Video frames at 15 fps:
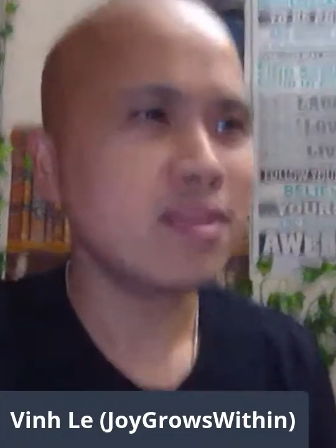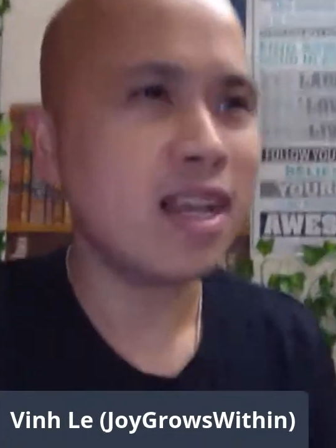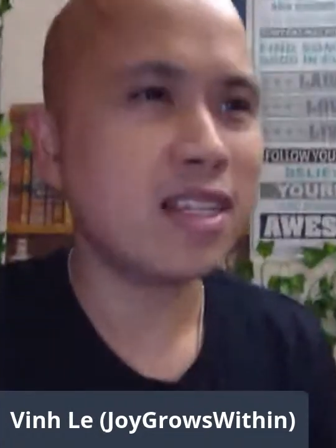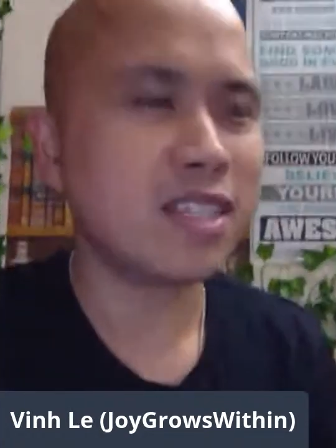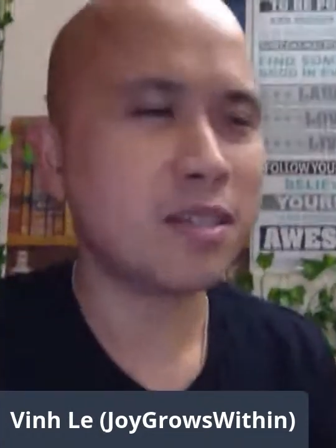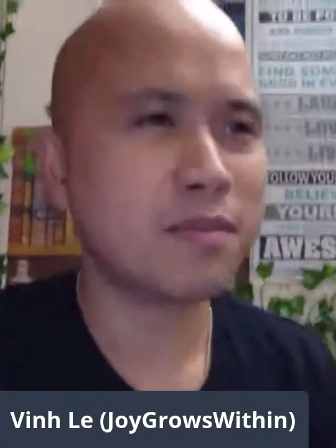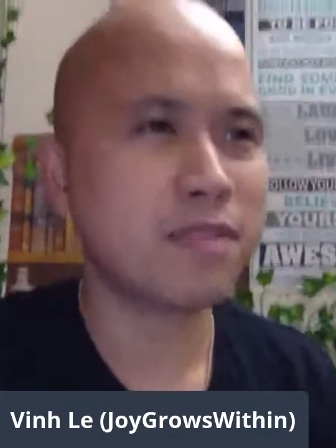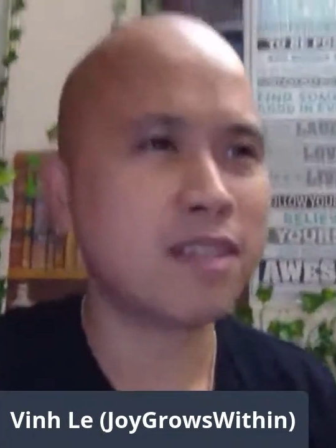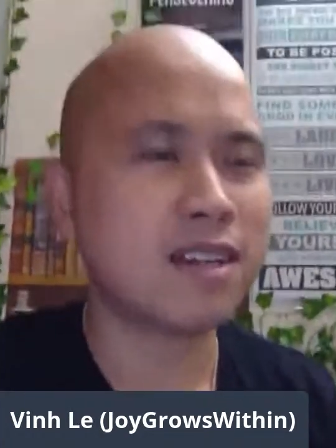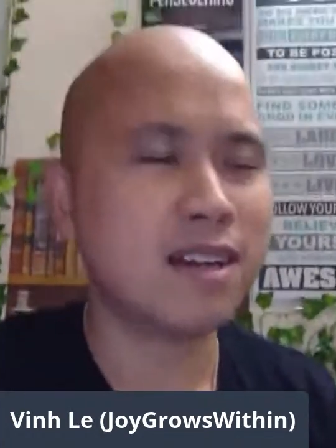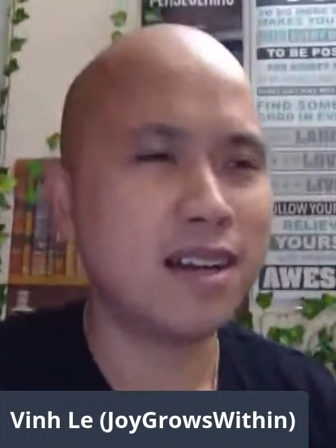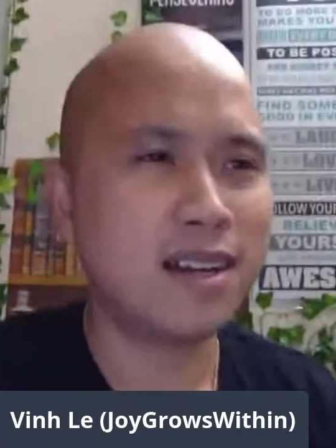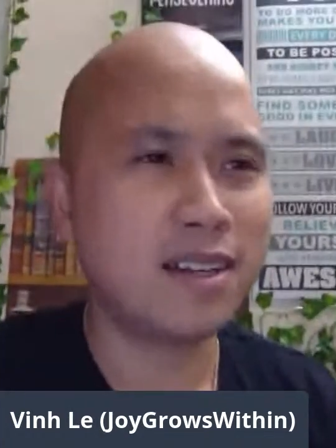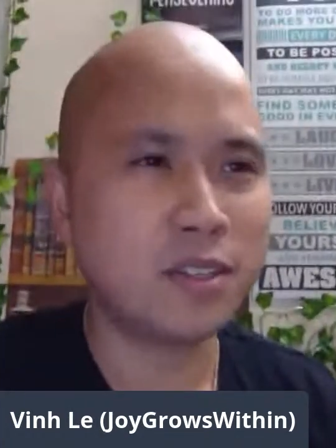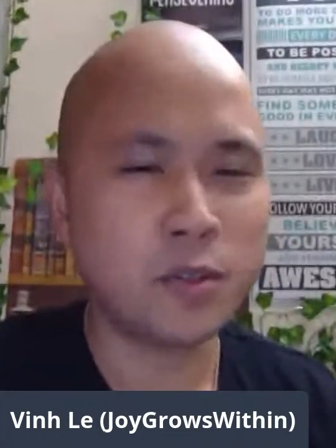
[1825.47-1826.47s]
in terms of
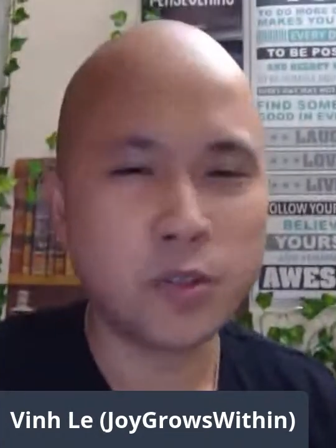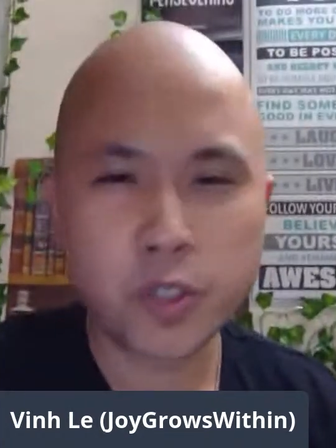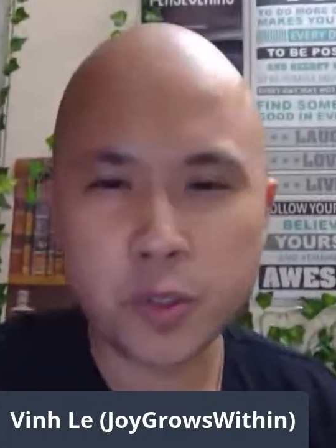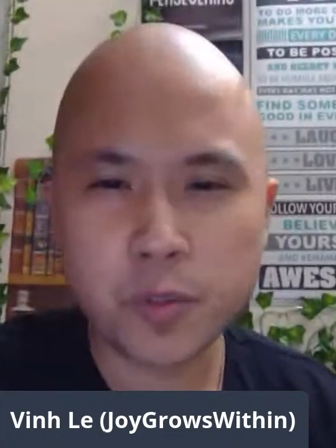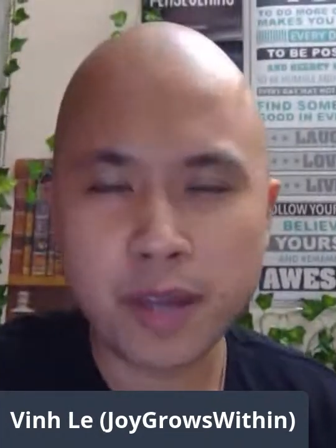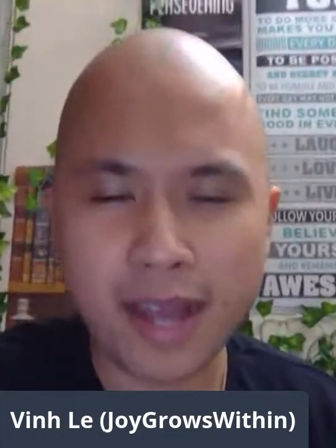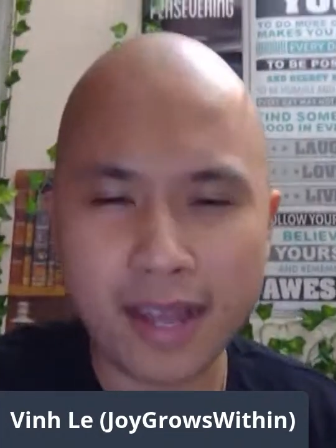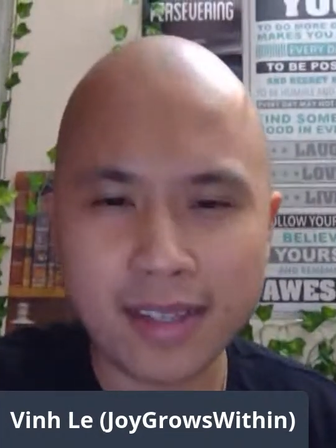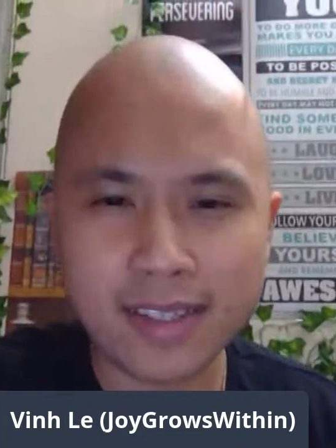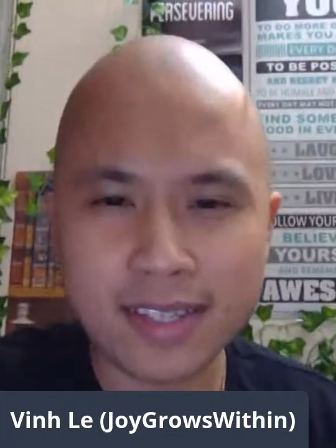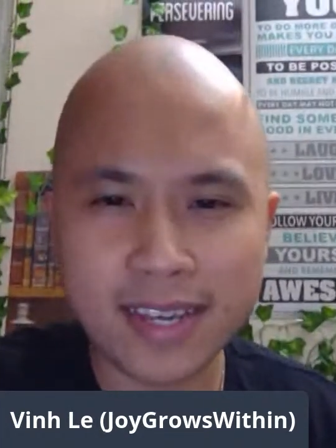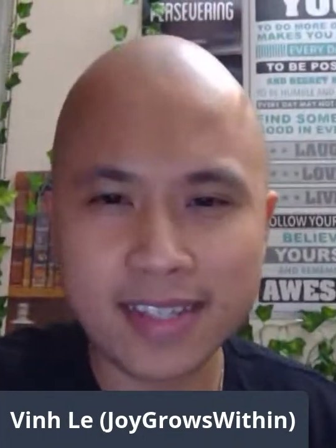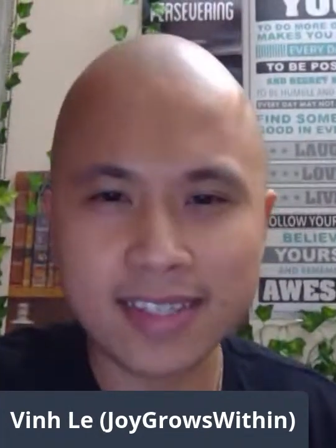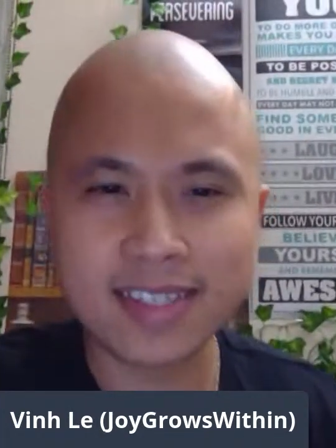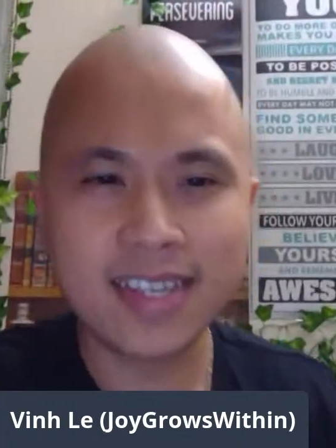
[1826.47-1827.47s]
YouTube
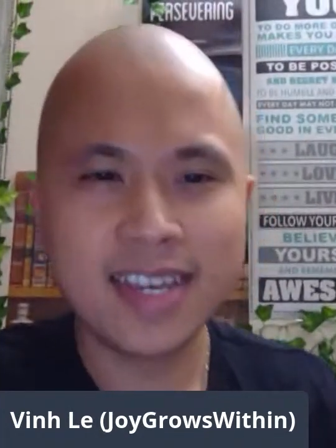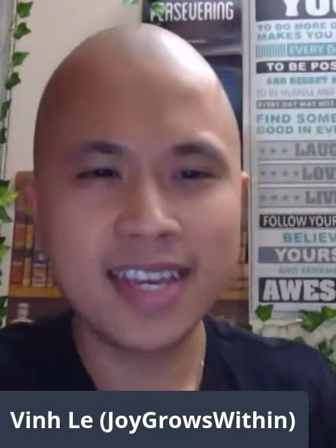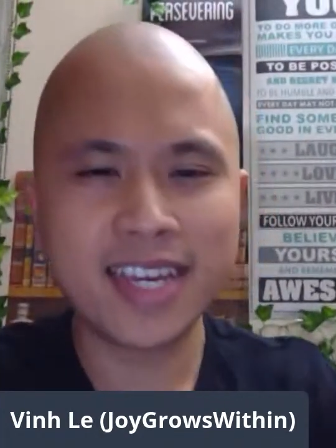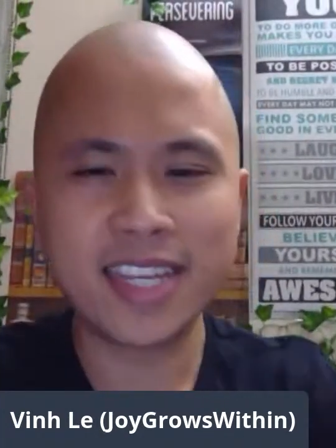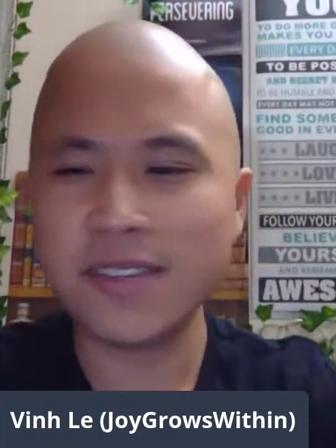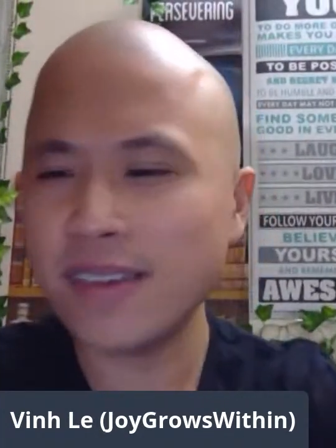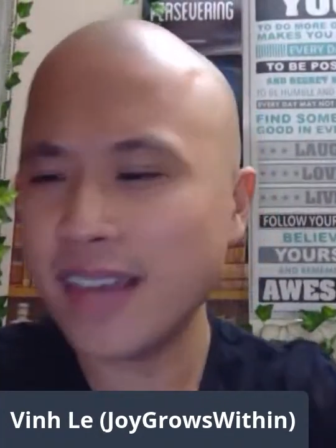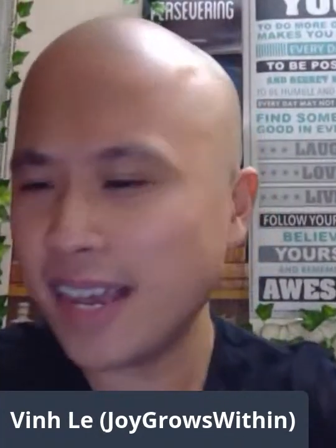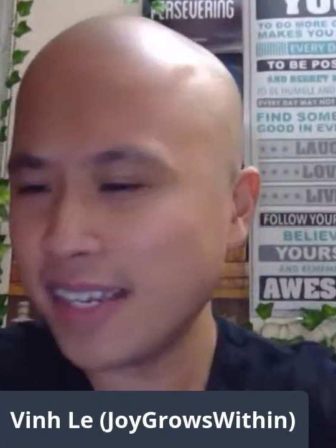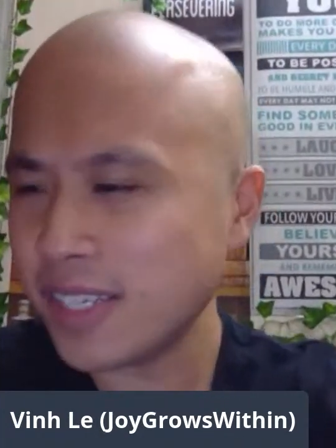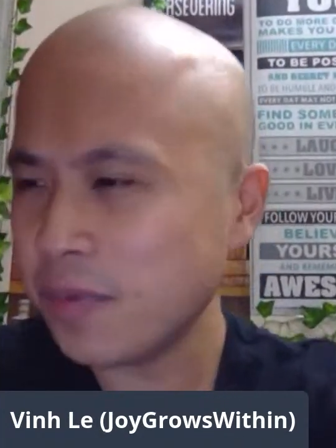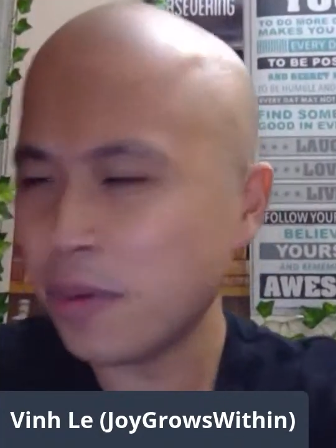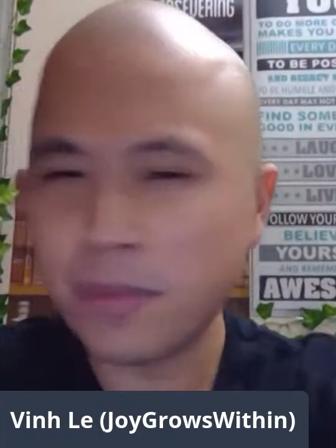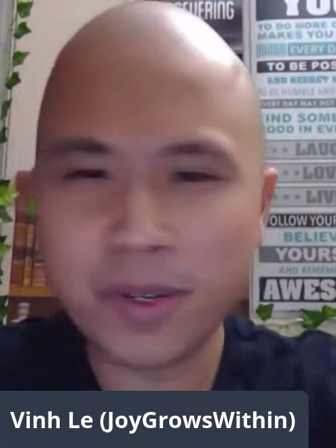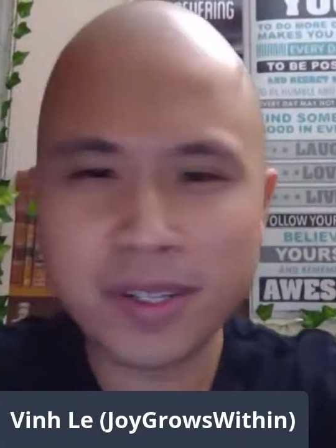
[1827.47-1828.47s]
content, can you ask
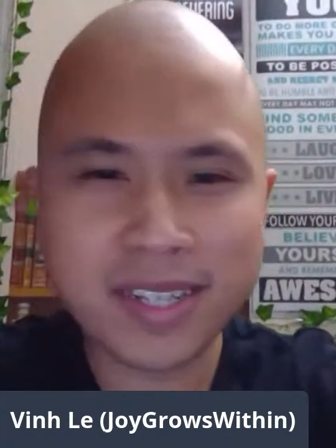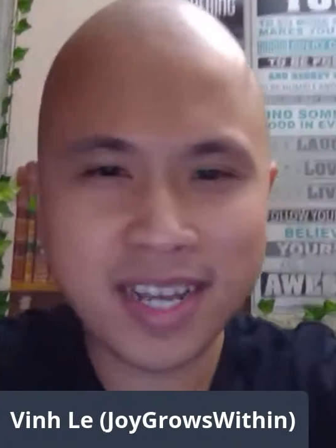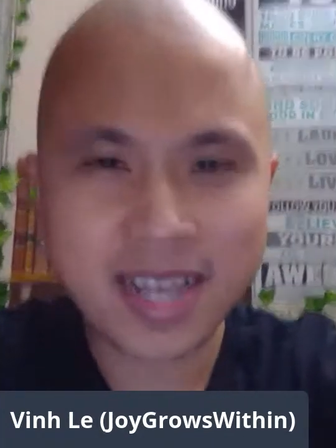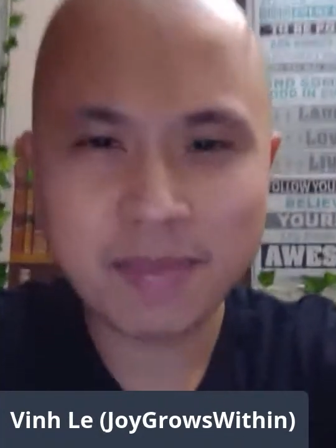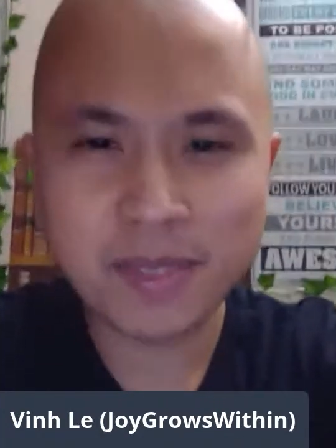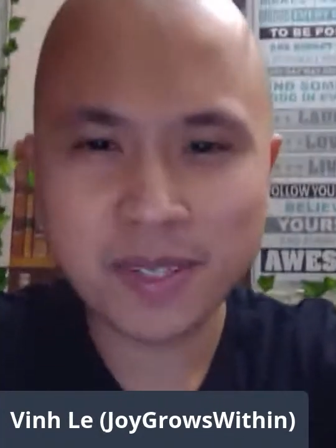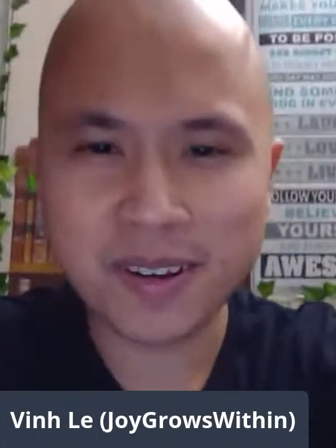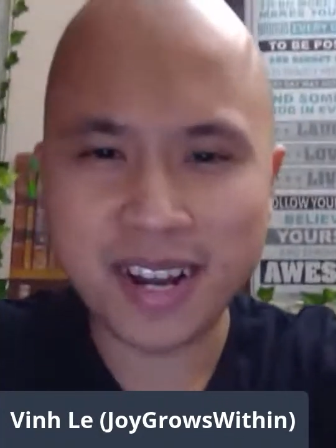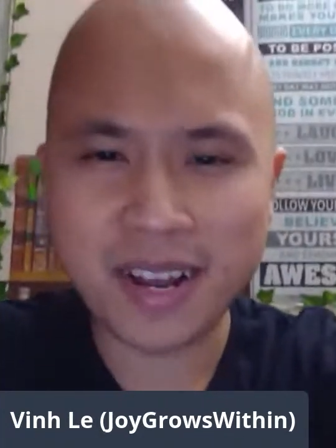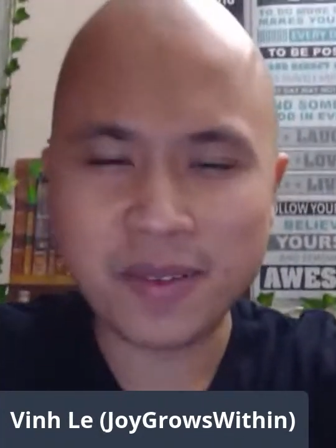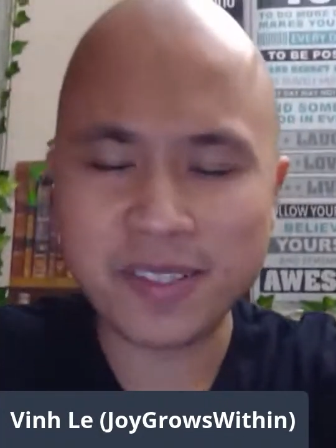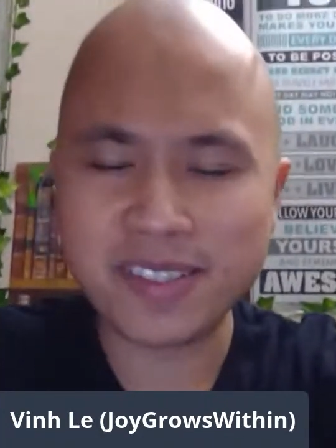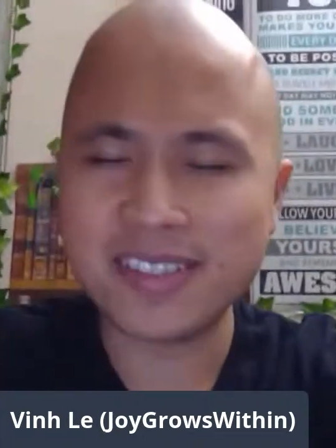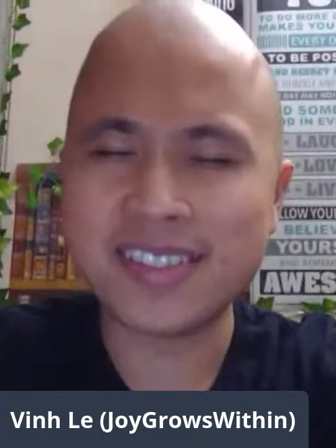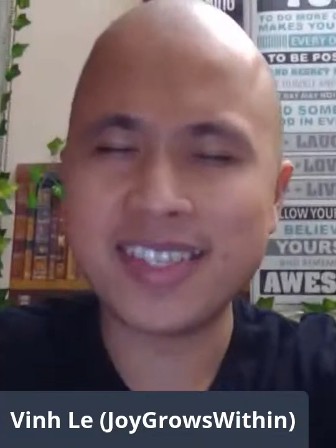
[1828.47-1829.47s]
that one more time? Sorry, I
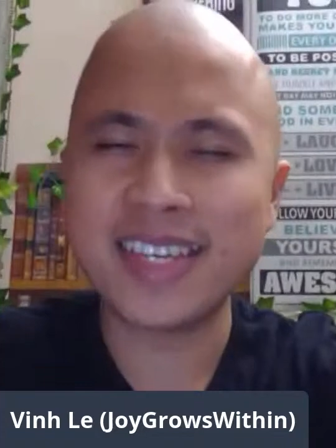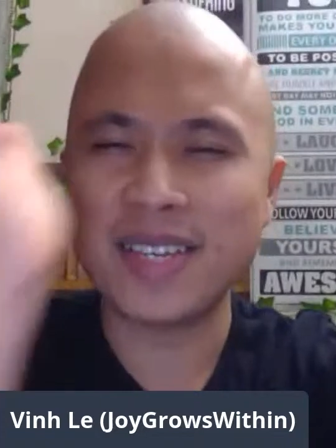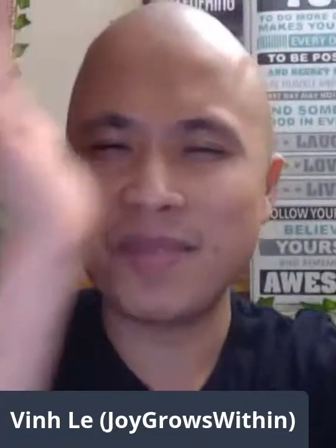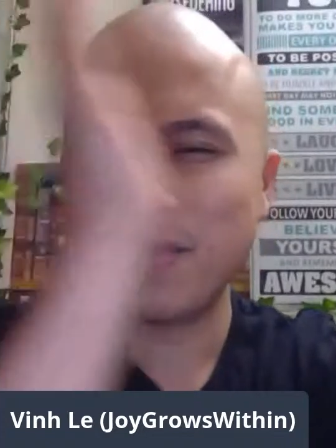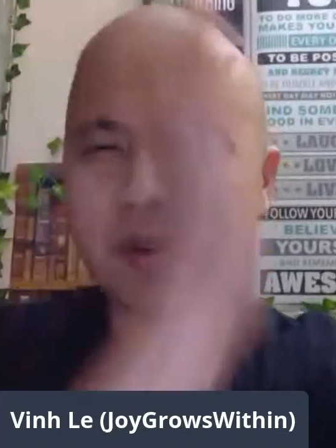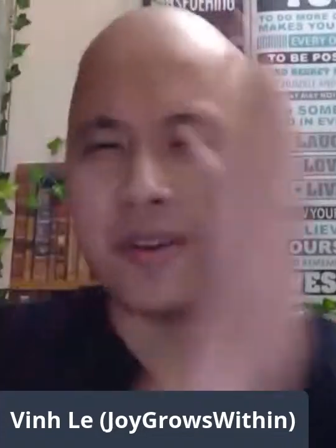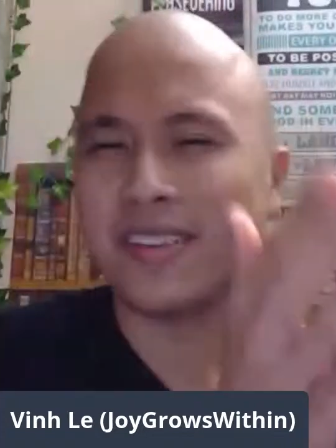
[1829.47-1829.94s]
was just thinking more on